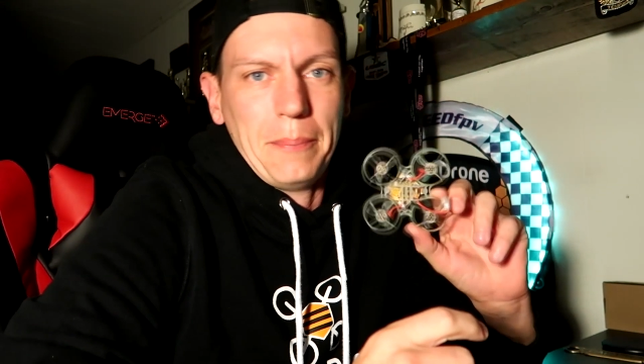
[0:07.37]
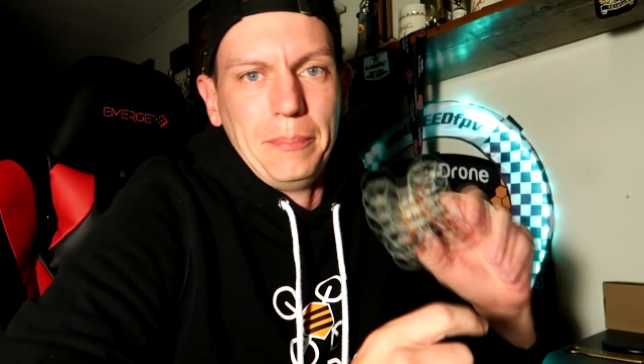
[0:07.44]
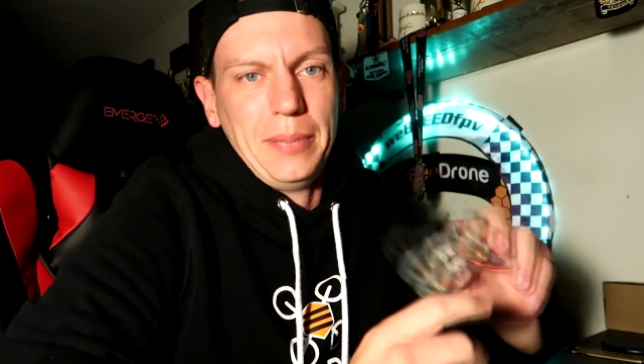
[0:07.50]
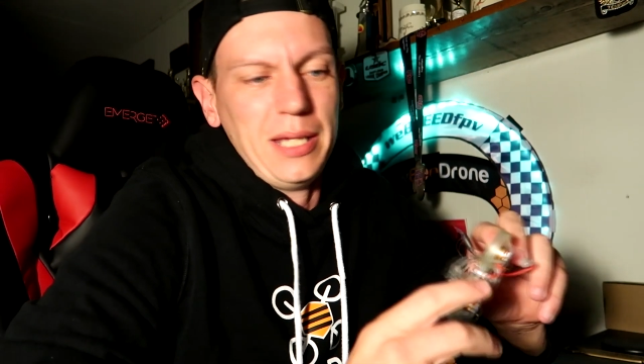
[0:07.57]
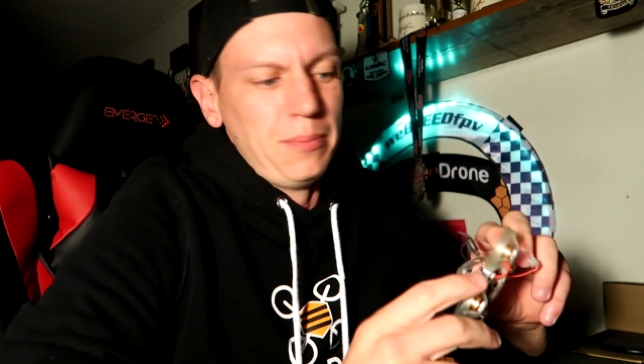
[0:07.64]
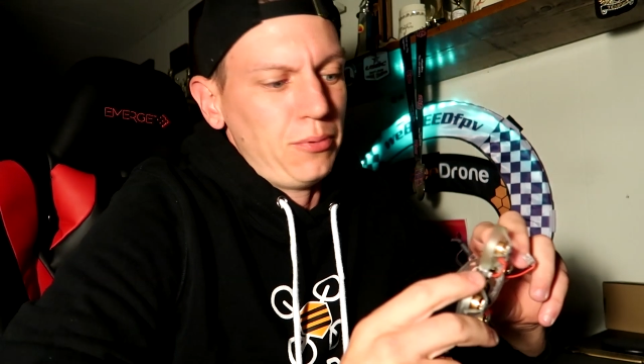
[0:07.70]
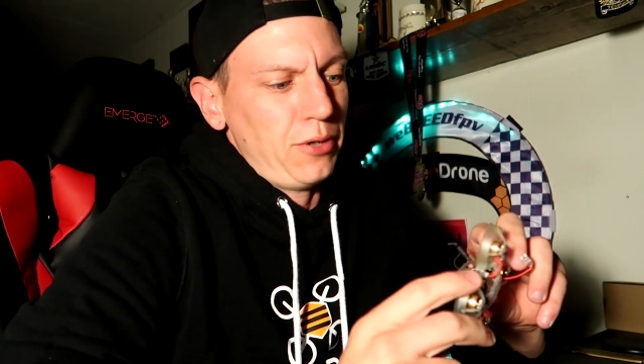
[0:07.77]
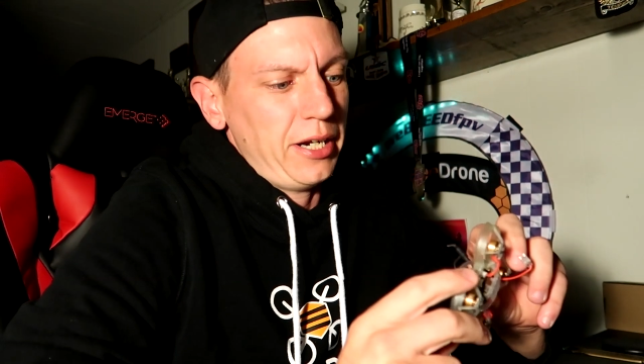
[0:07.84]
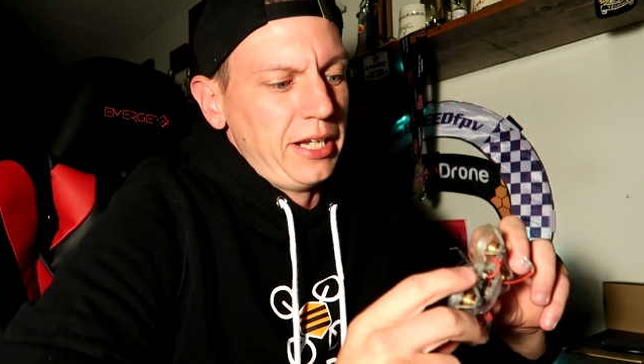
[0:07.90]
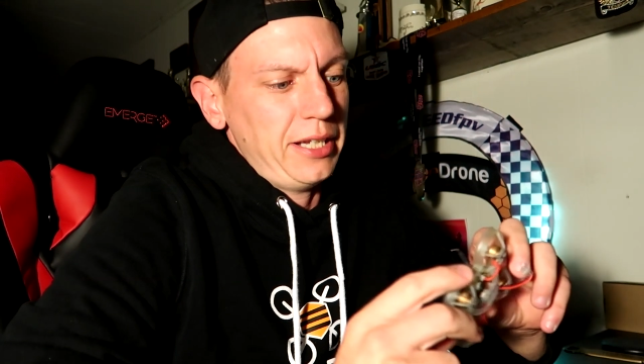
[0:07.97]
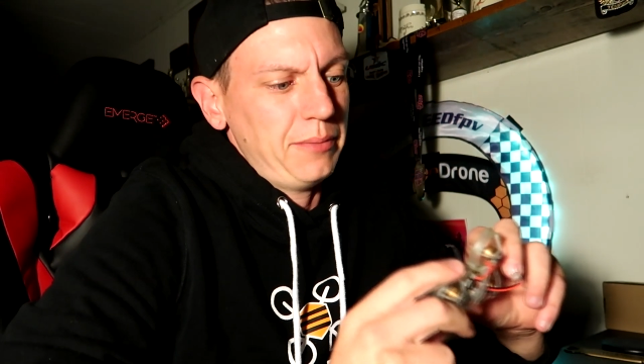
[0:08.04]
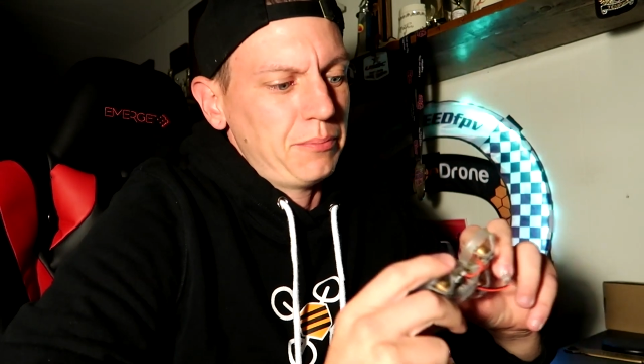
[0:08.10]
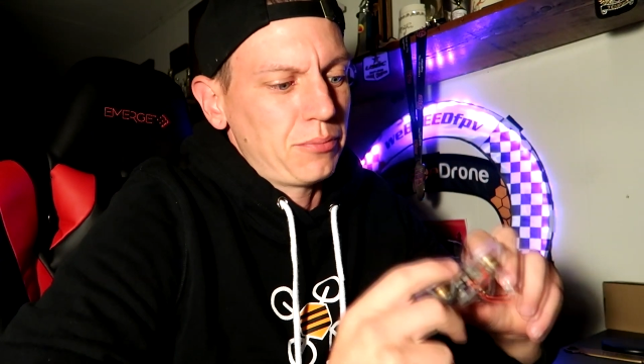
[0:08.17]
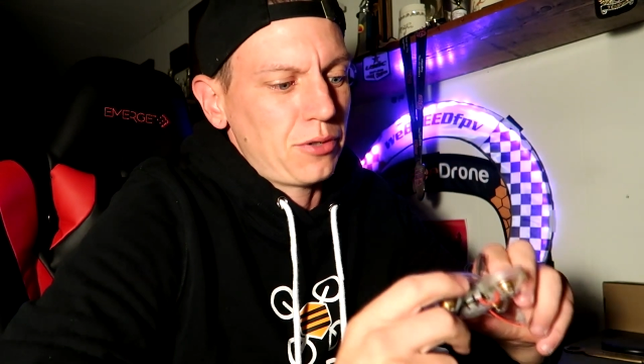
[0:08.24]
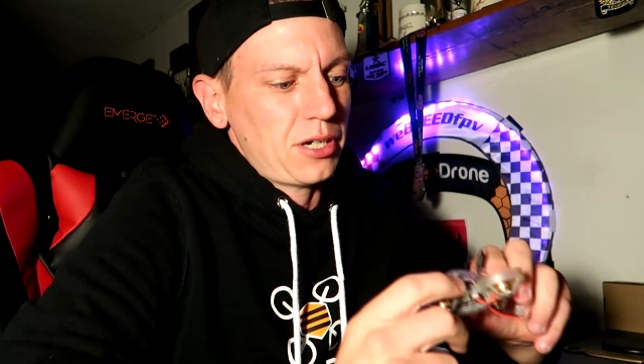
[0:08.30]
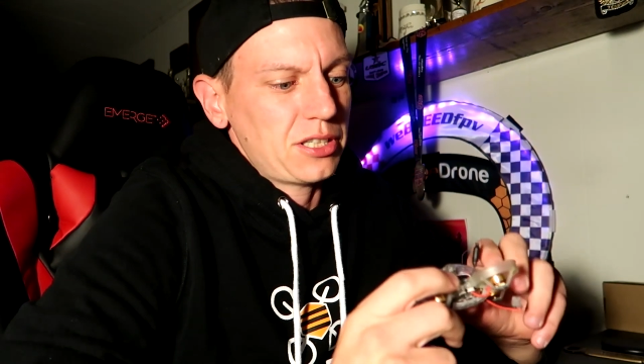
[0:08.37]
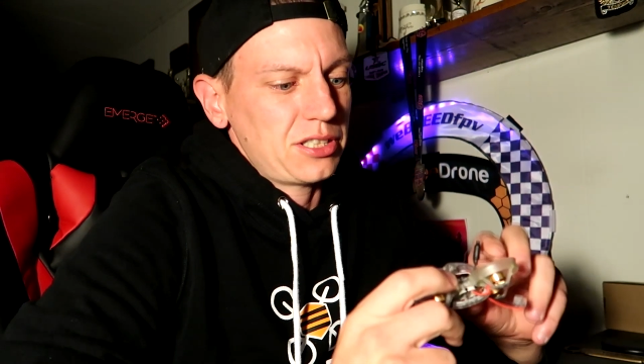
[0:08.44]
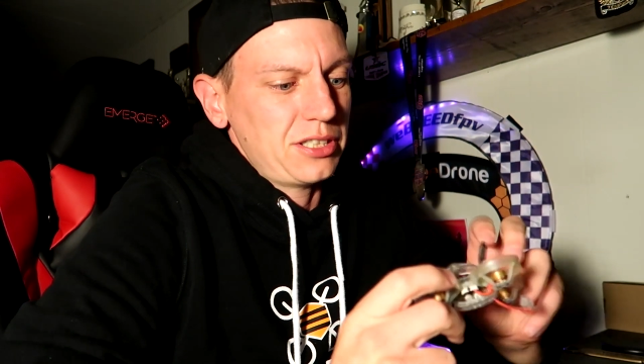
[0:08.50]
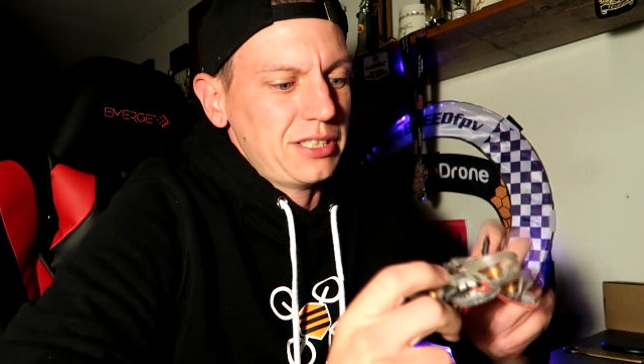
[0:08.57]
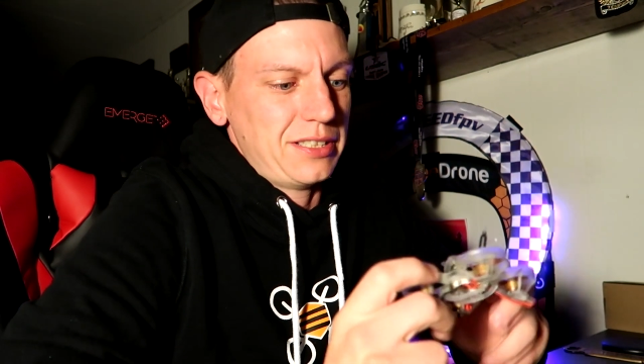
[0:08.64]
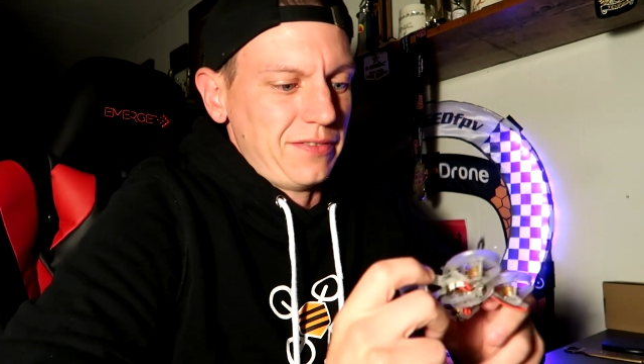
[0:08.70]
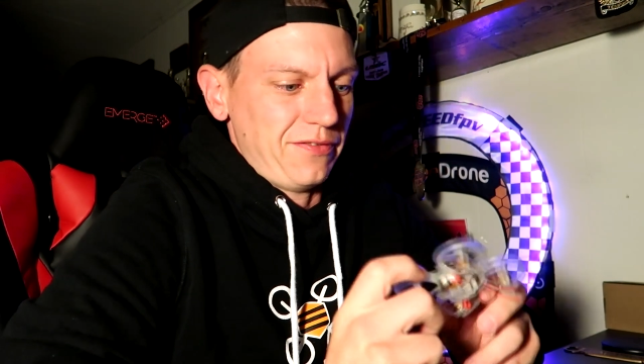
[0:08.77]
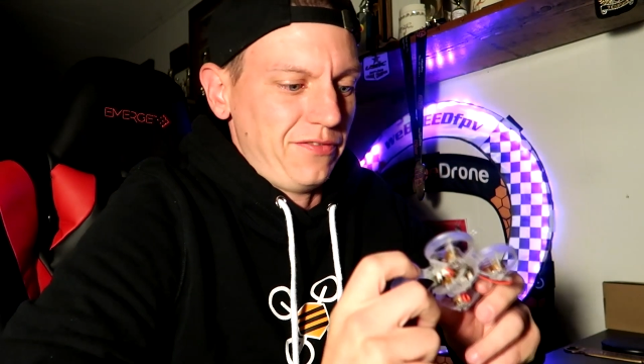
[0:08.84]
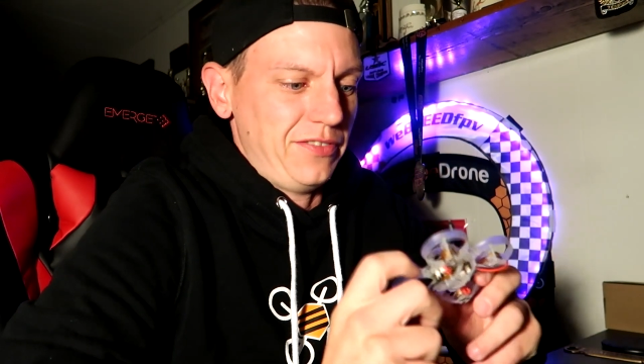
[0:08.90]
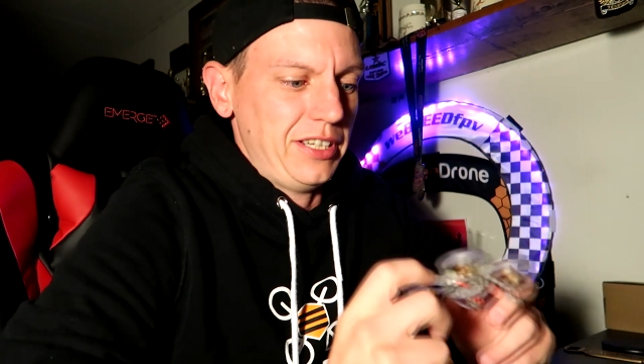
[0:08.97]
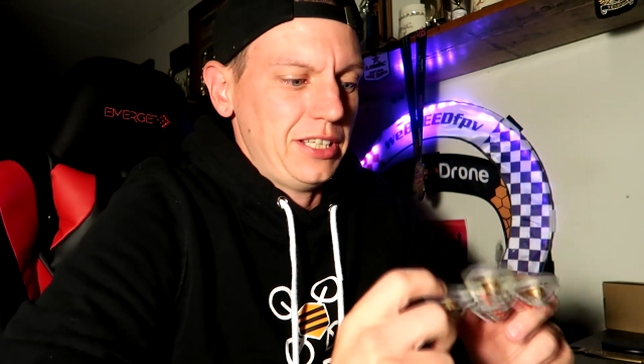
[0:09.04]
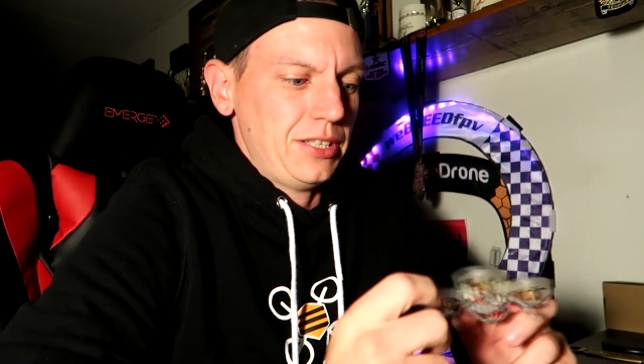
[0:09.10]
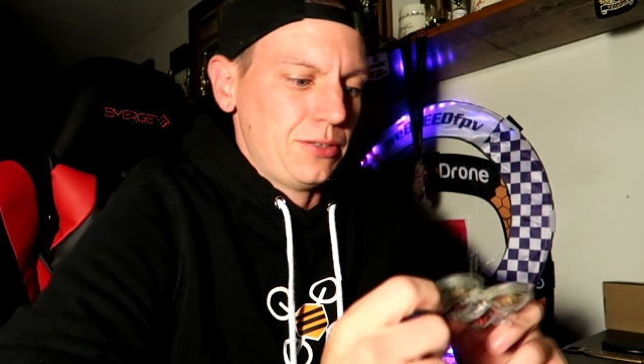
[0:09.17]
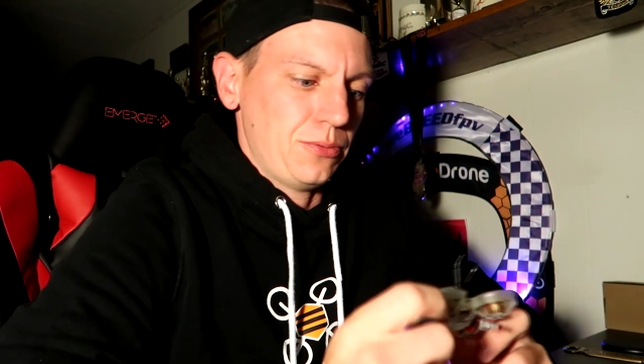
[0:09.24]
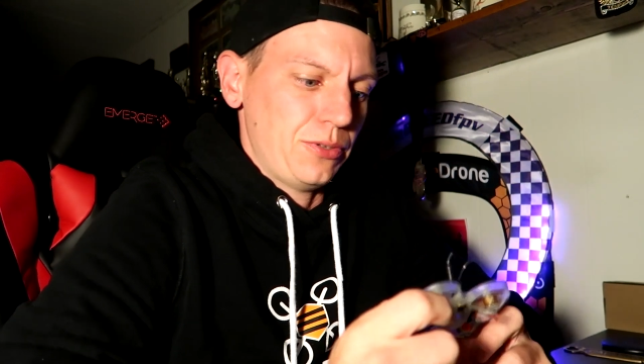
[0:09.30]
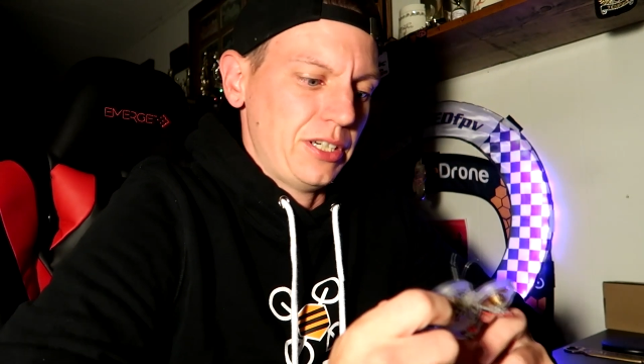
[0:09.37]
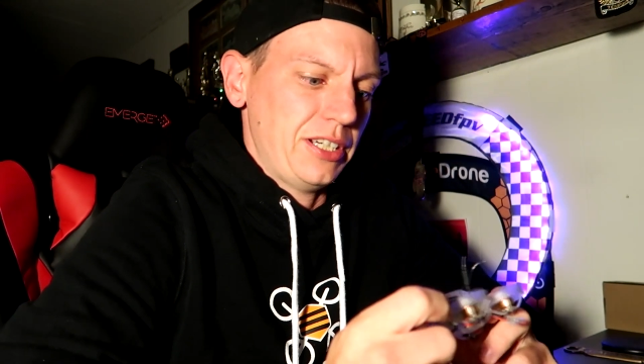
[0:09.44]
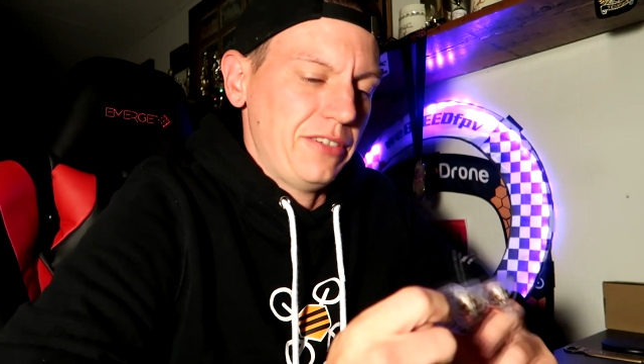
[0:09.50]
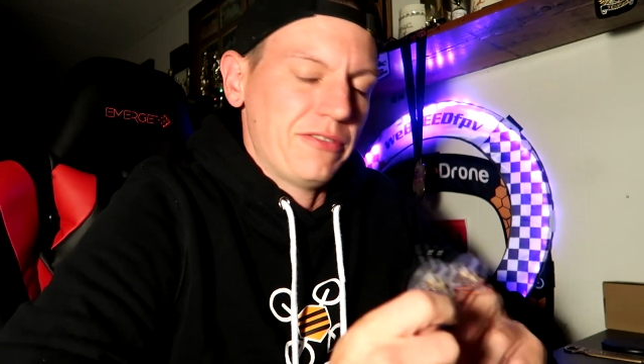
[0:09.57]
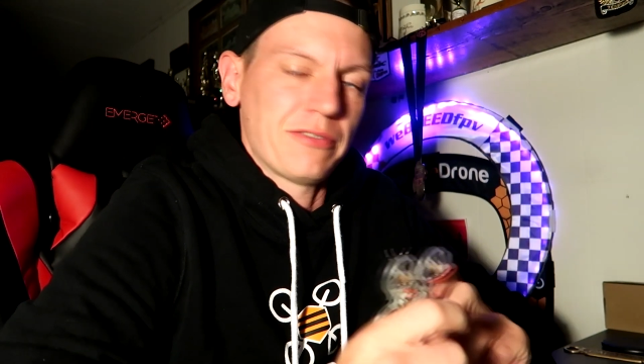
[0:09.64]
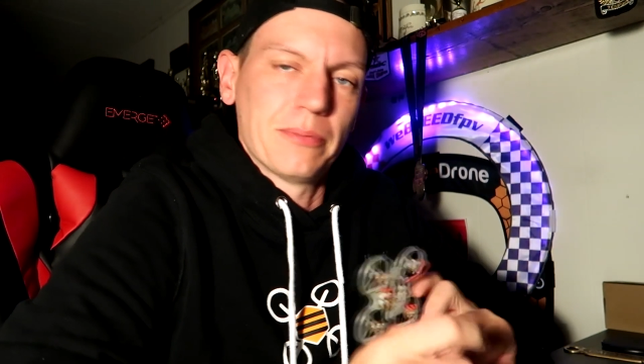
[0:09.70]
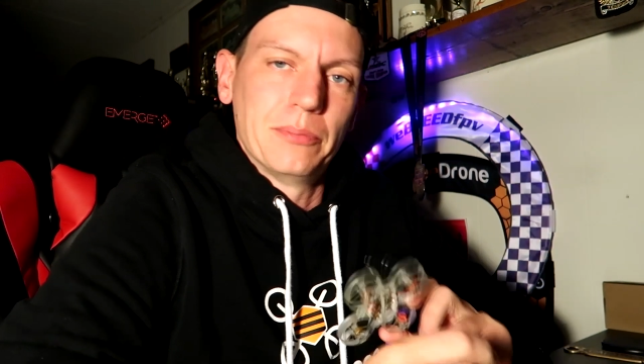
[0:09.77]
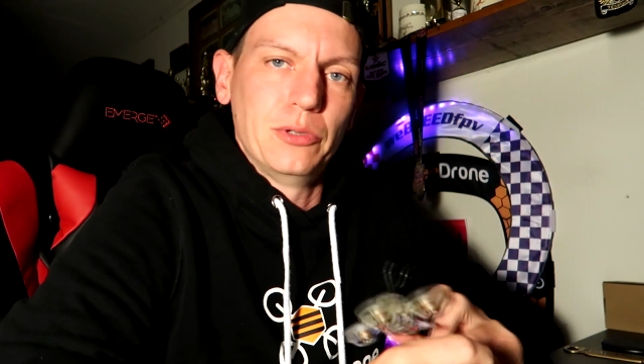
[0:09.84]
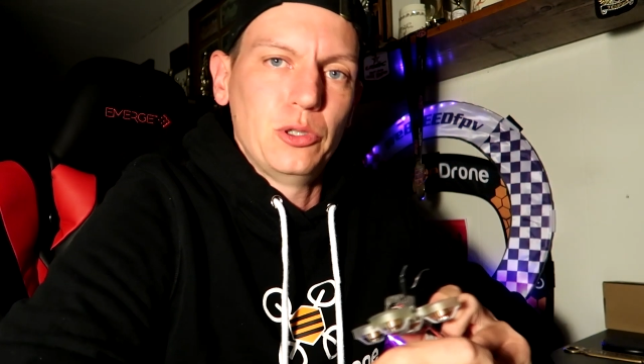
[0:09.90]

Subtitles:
Beebrain Brushless V3 from